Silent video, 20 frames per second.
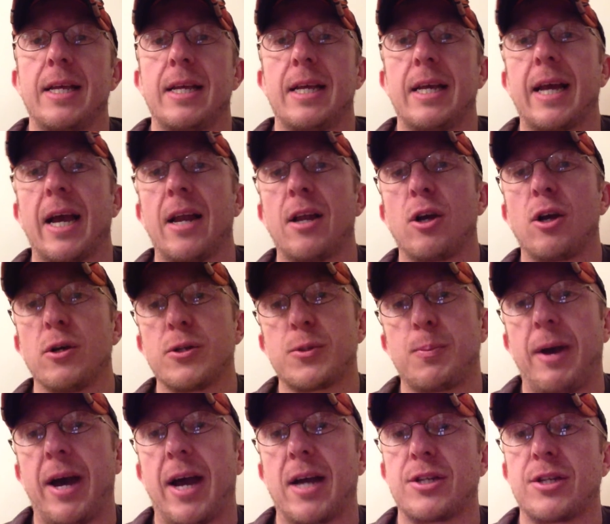it kind of
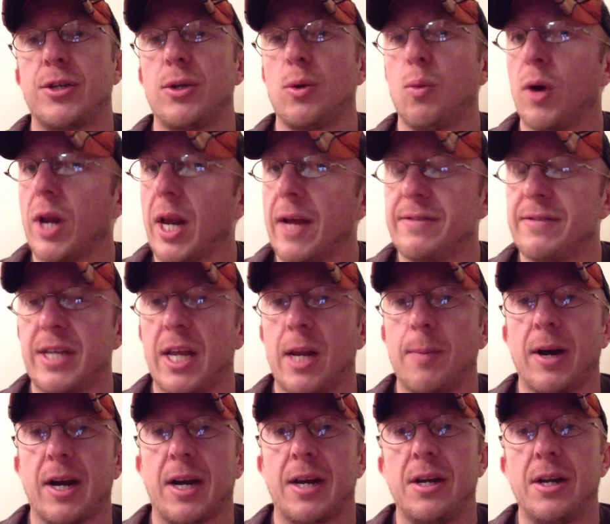goes back to what I've
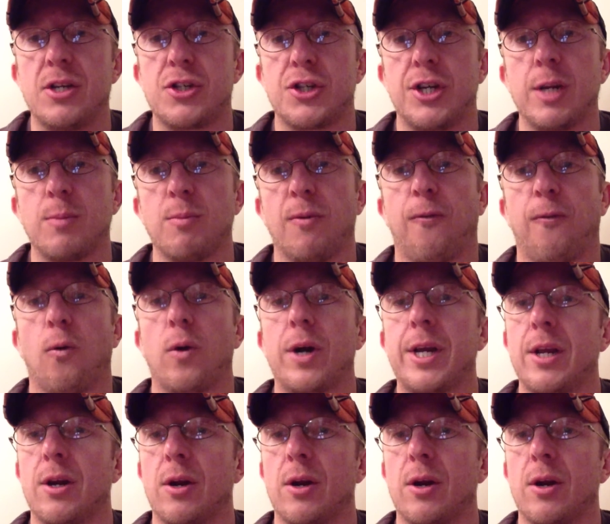said about conditioning before.